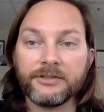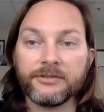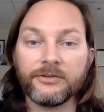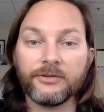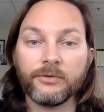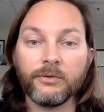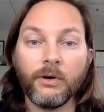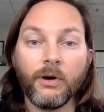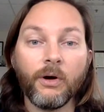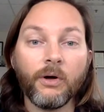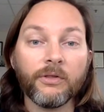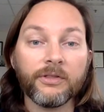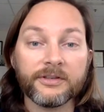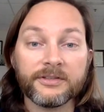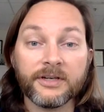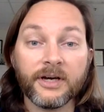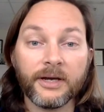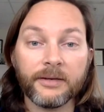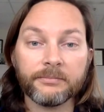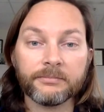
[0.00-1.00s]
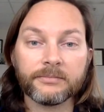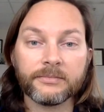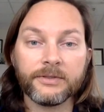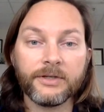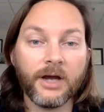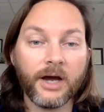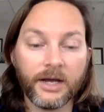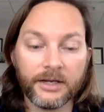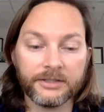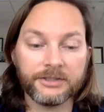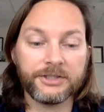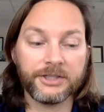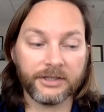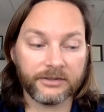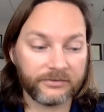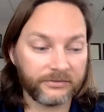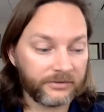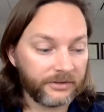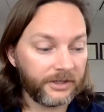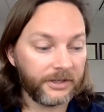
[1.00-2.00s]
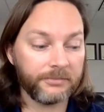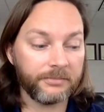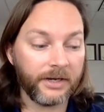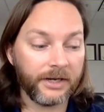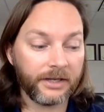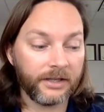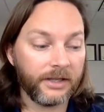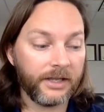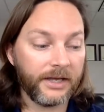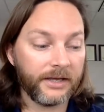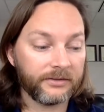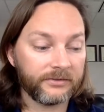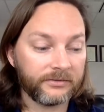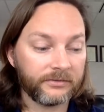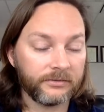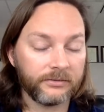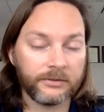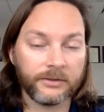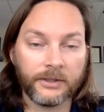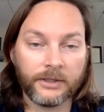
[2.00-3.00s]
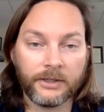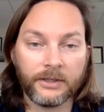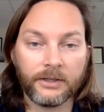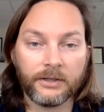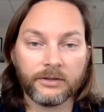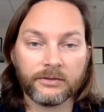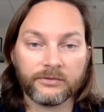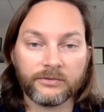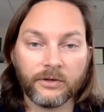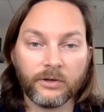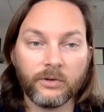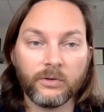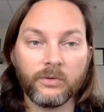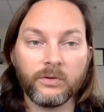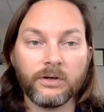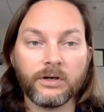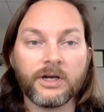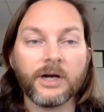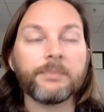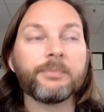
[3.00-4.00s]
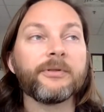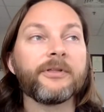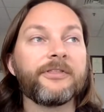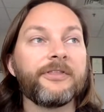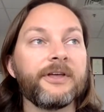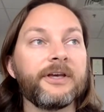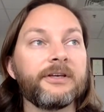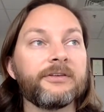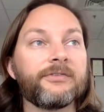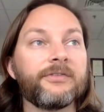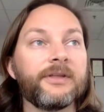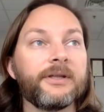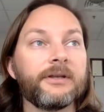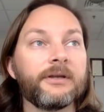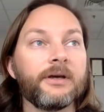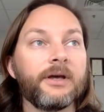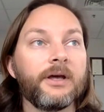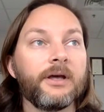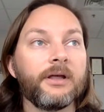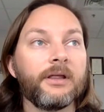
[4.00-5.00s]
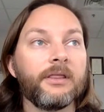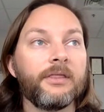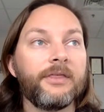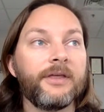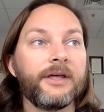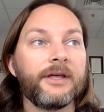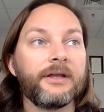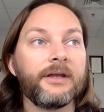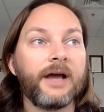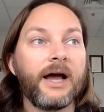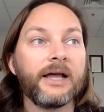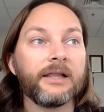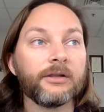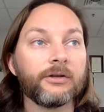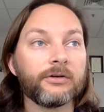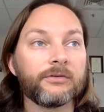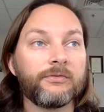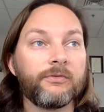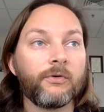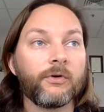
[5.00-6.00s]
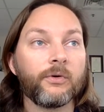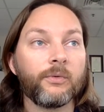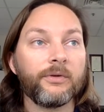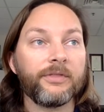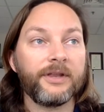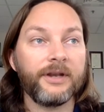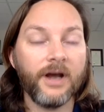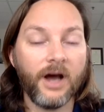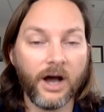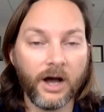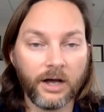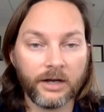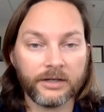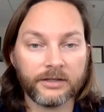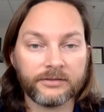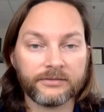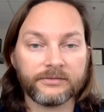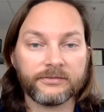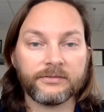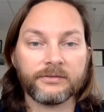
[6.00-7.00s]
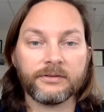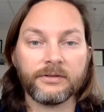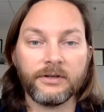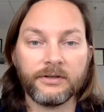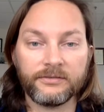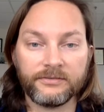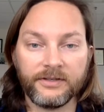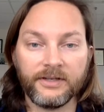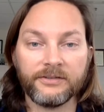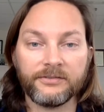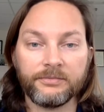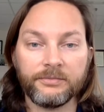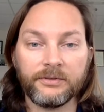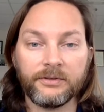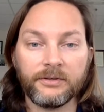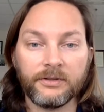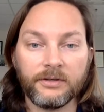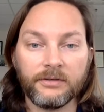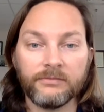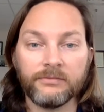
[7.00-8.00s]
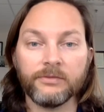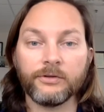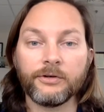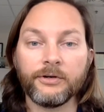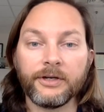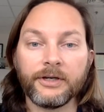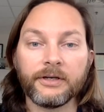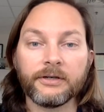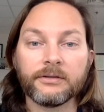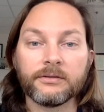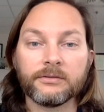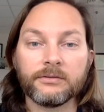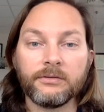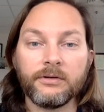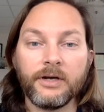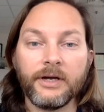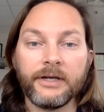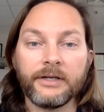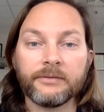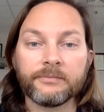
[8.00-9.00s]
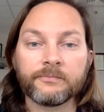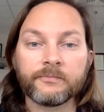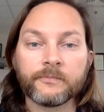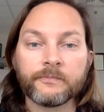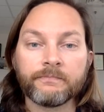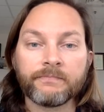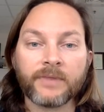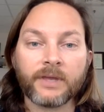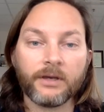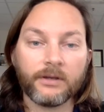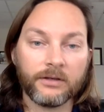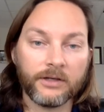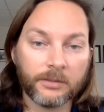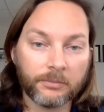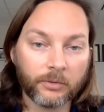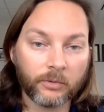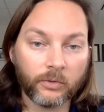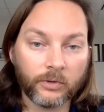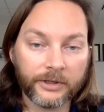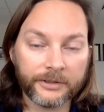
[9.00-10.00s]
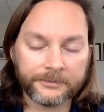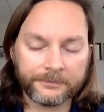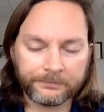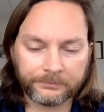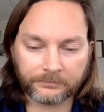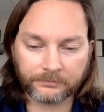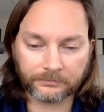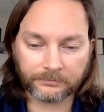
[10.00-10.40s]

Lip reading: to do all the time, not just in my class. So a couple of things that I look for with an honest assessment of learning, right? Number one,